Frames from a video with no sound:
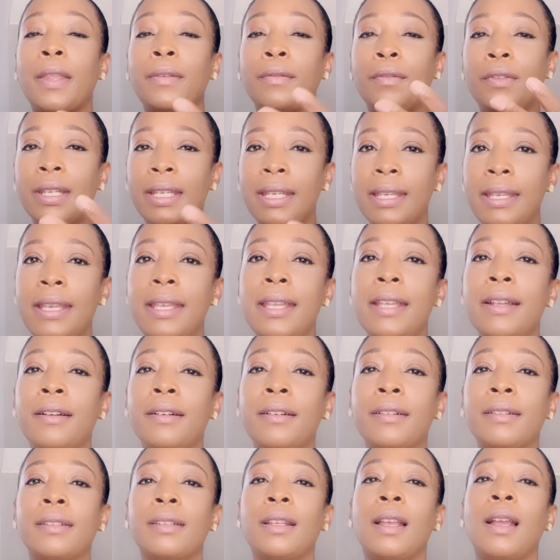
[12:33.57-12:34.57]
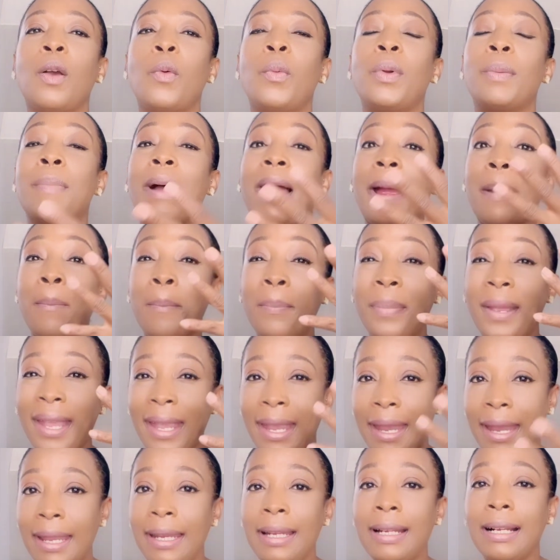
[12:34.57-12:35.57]
for years with my
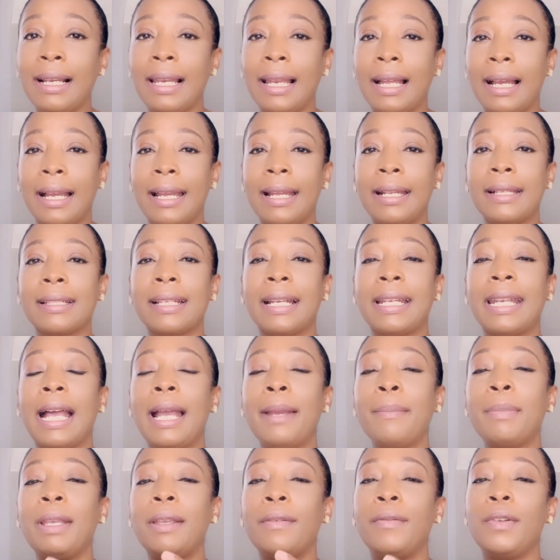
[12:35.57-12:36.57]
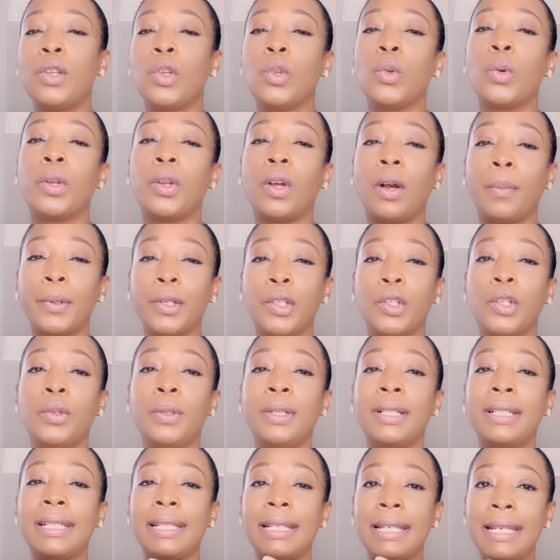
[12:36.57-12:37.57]
paid clients, and I'm giving you an
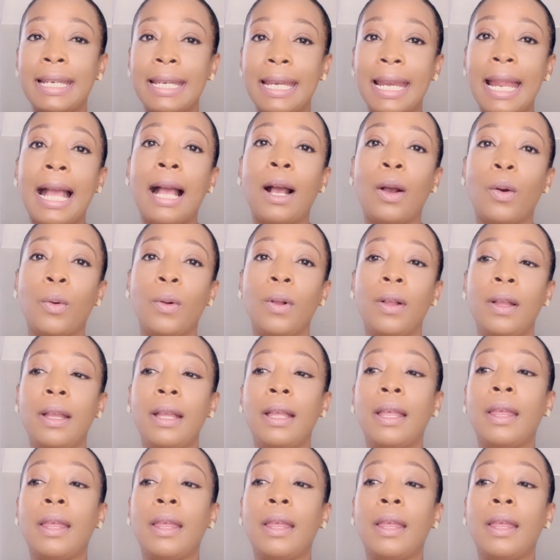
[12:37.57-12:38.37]
opportunity now